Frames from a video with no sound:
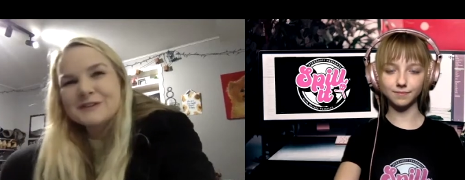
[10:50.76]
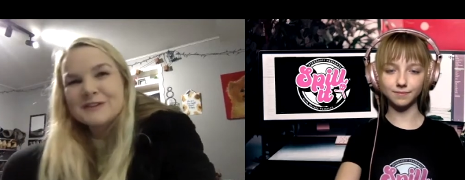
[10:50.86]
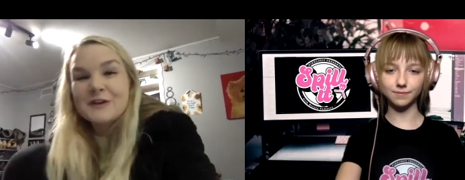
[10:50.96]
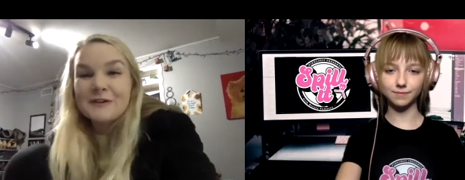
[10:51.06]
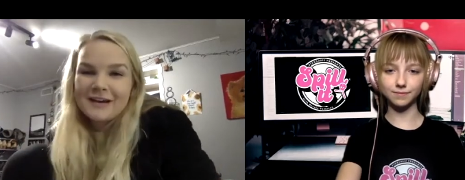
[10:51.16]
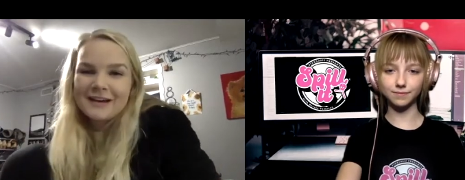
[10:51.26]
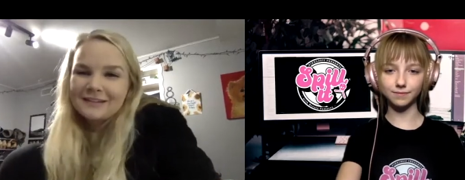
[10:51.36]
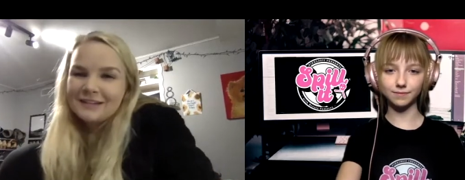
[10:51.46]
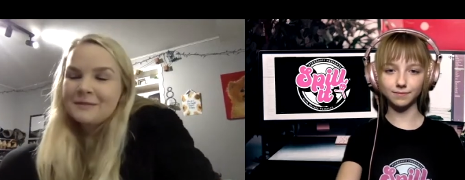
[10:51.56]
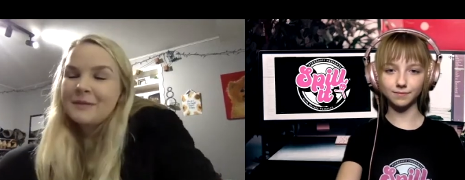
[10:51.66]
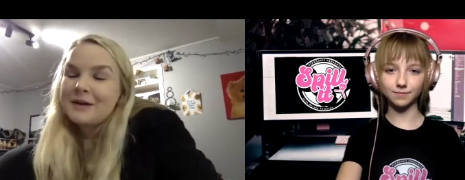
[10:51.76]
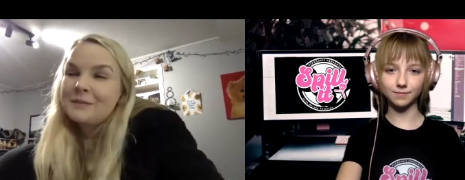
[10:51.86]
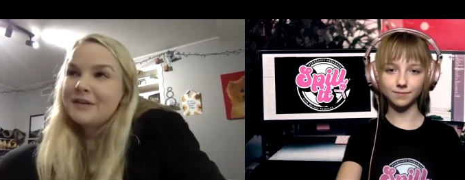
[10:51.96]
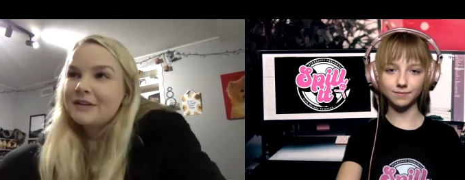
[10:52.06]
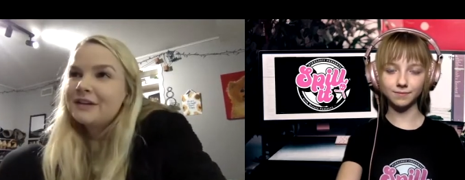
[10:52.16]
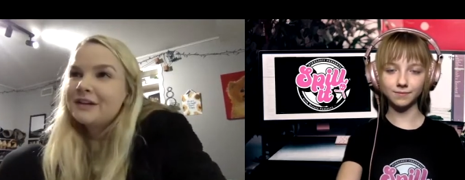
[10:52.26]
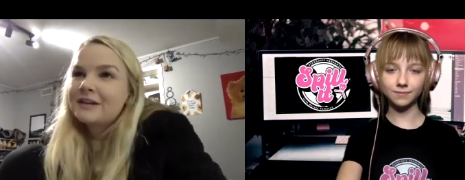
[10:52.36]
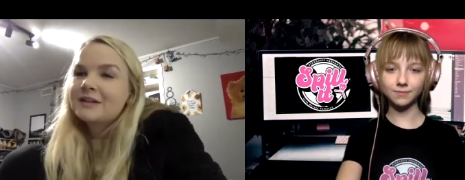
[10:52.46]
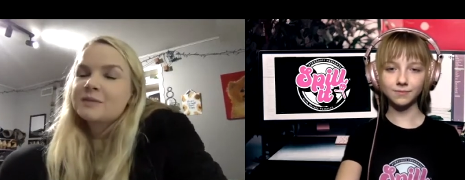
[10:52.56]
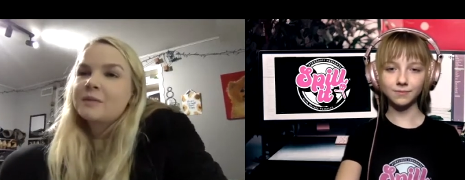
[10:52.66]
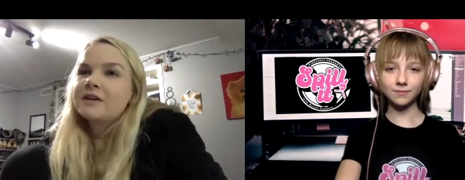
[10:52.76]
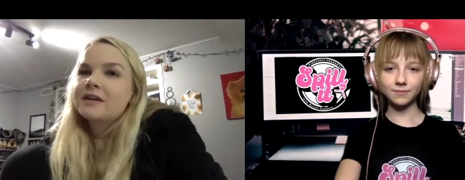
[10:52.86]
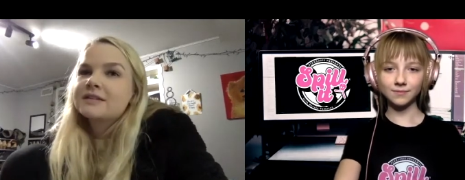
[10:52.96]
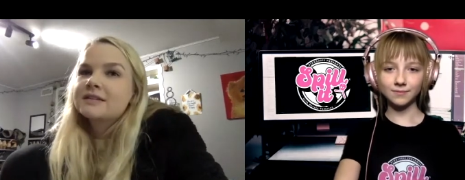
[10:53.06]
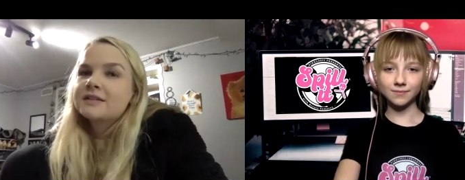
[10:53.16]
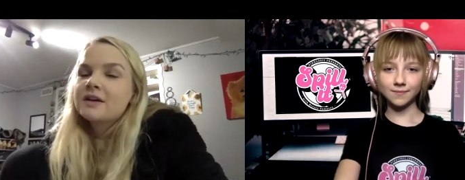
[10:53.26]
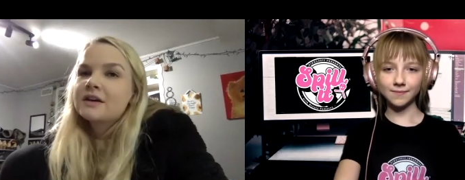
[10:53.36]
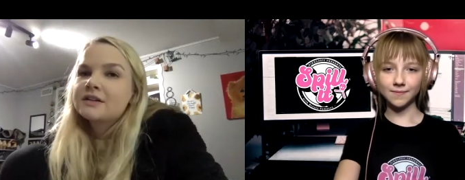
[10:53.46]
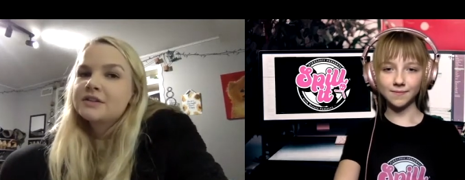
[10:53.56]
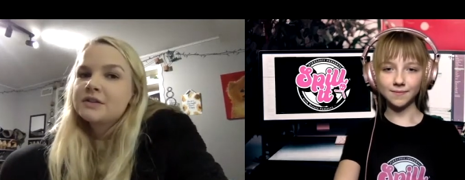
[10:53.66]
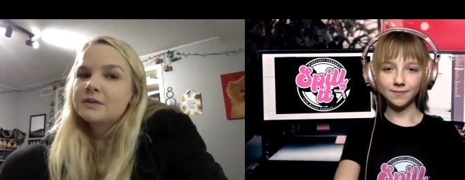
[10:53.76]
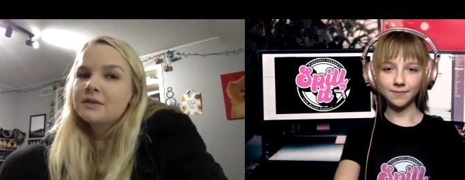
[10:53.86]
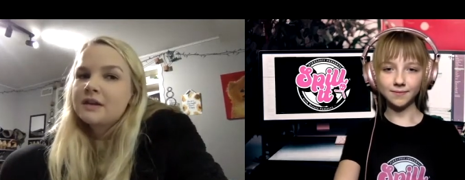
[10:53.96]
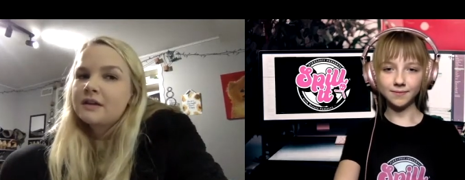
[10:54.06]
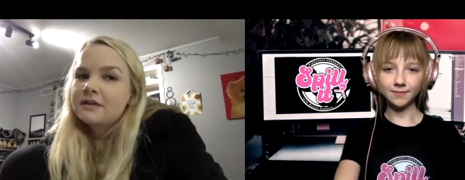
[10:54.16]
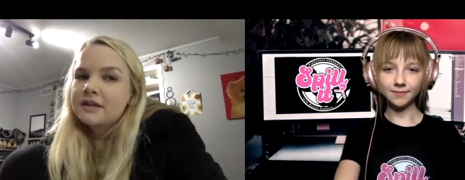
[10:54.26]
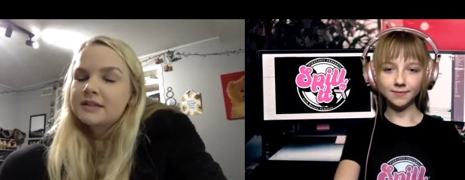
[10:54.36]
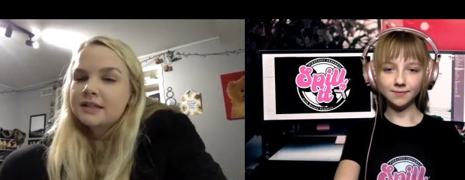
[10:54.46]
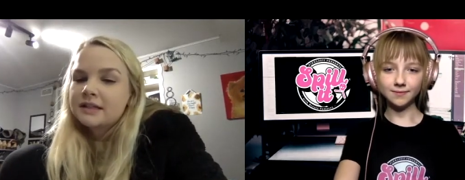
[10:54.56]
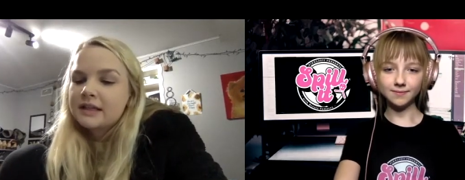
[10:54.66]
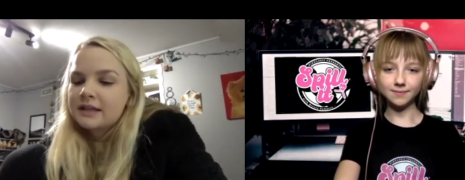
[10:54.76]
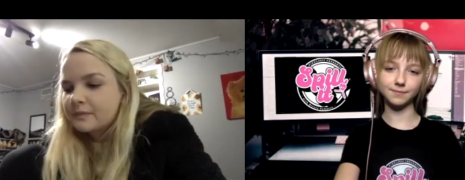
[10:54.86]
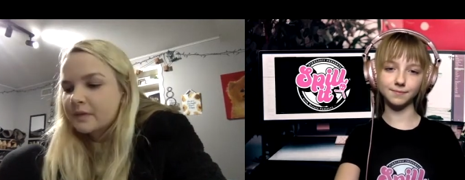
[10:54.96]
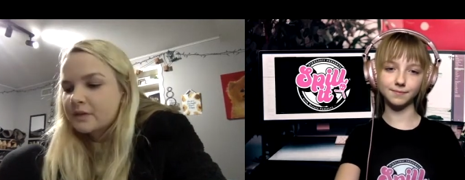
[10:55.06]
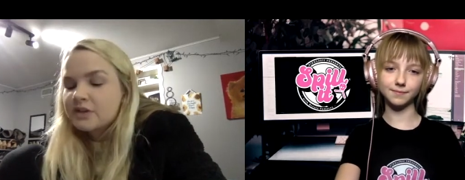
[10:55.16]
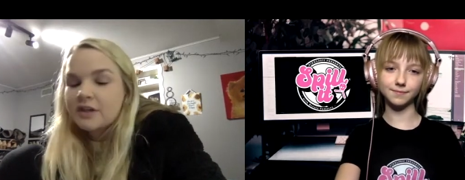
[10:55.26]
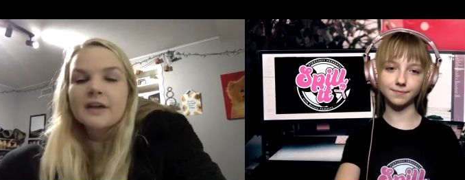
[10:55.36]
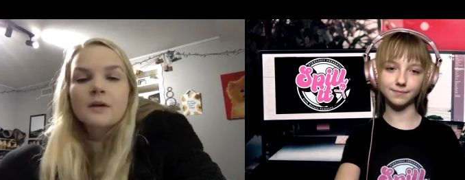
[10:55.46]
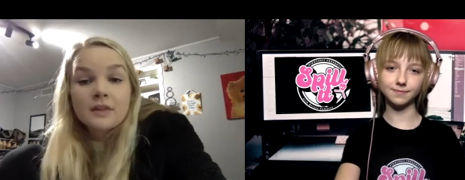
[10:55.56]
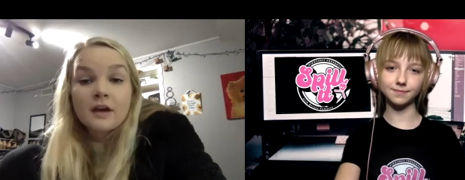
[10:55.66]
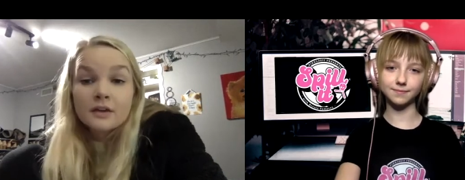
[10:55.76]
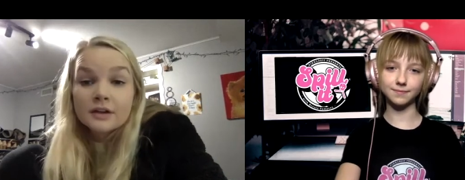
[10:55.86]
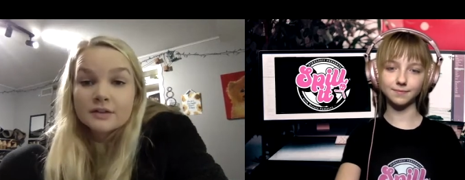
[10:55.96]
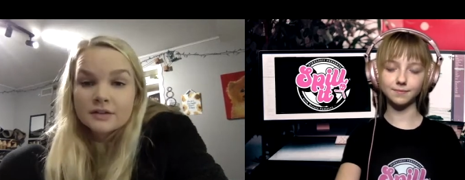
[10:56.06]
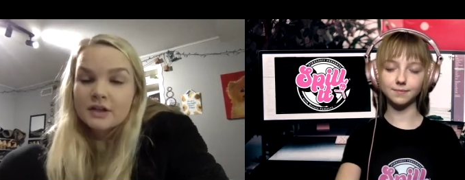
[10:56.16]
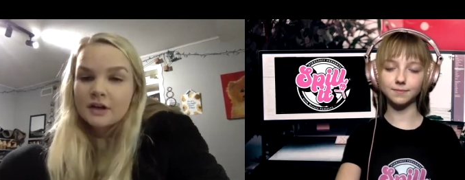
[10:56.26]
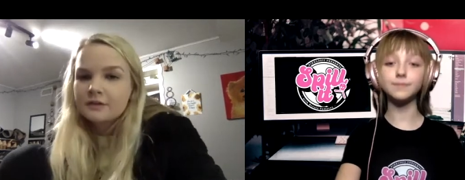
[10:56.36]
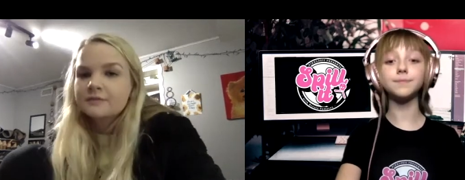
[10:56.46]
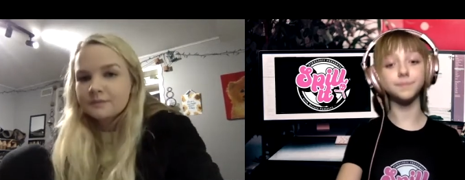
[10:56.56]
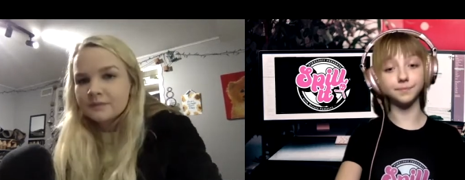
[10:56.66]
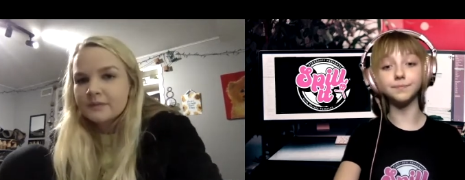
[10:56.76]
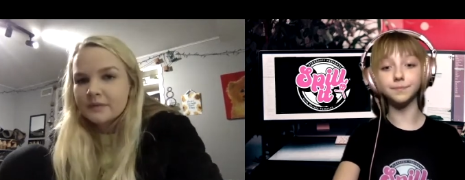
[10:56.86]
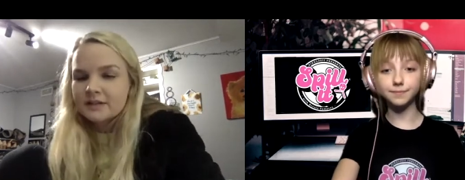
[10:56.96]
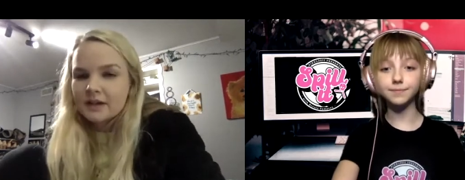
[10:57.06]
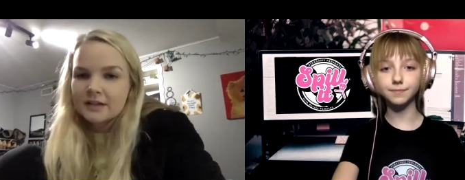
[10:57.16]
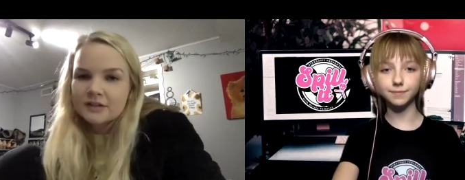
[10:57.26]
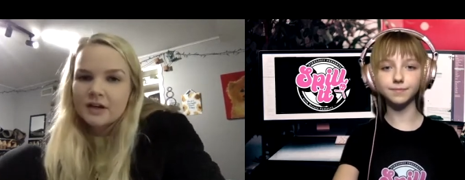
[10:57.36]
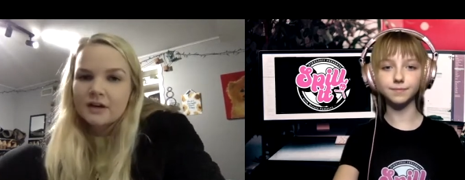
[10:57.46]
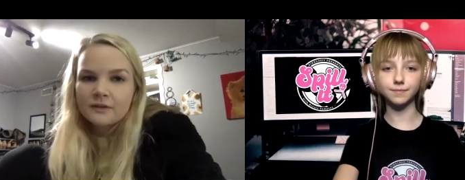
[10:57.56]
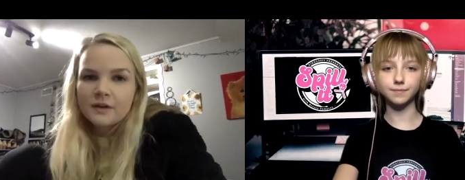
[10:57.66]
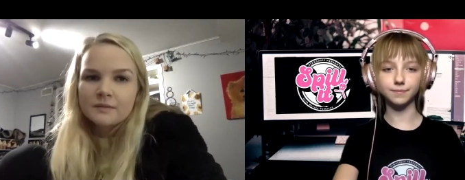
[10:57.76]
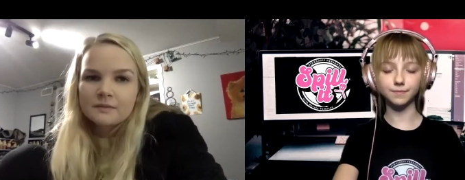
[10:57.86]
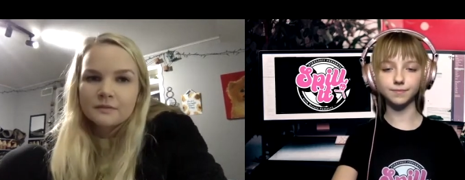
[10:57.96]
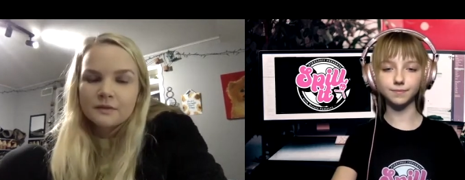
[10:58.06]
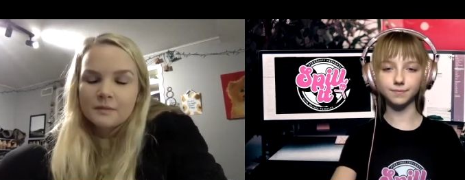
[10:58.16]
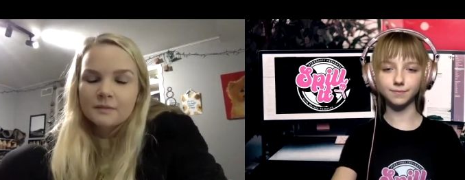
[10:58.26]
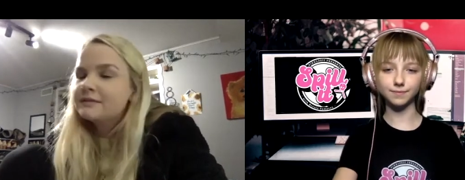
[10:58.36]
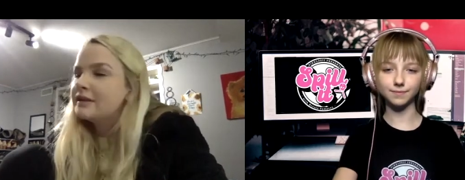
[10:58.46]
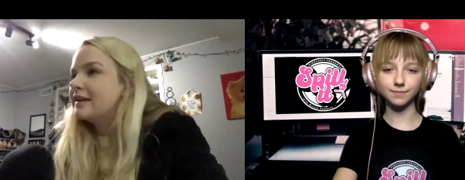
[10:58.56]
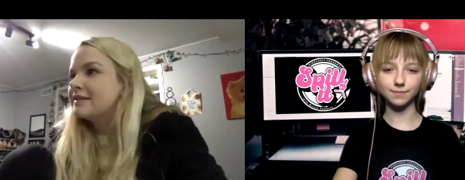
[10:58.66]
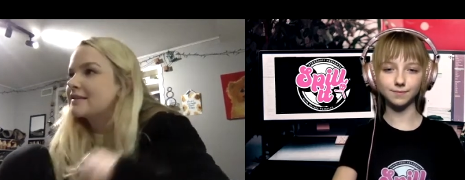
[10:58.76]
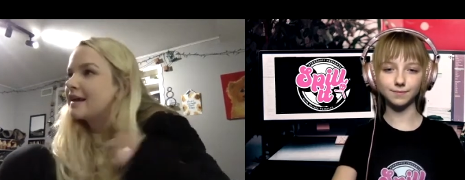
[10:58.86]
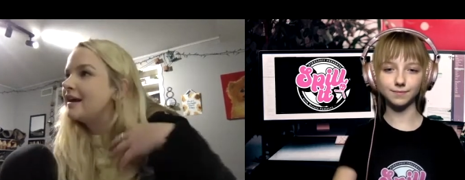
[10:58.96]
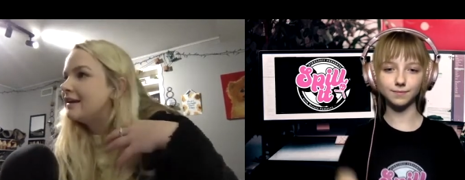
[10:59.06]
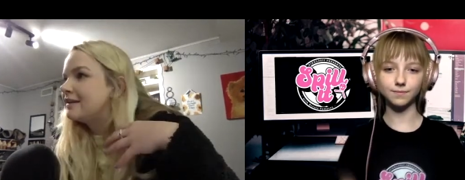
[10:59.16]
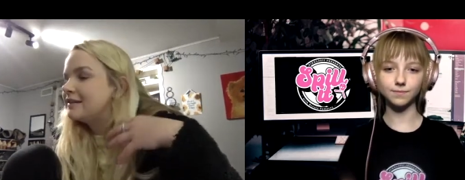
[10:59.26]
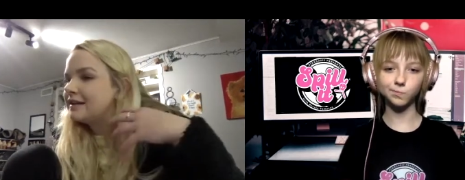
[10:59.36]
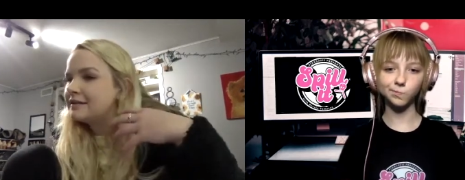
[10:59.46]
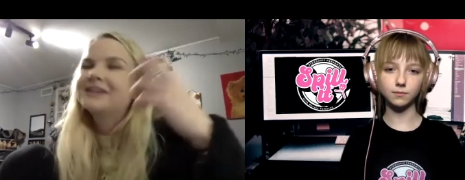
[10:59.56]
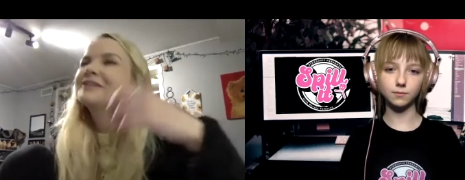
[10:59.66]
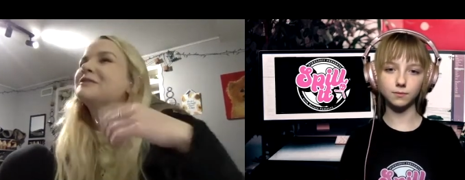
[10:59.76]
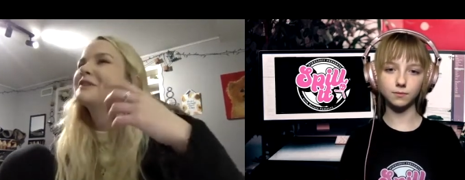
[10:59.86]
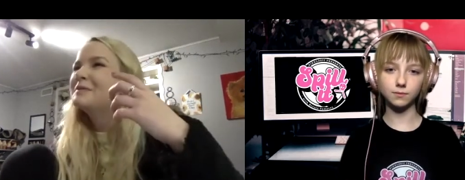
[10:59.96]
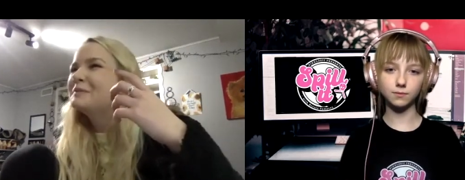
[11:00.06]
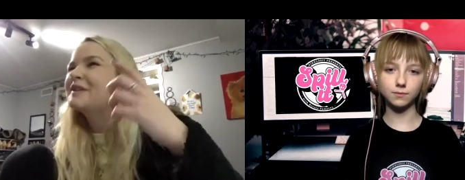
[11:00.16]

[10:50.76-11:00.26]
Speaker 1: that, in my opinion, and experience, it's hard to then authentically share that with others, you know. Mm-hmm. You gotta start from the inside and ripple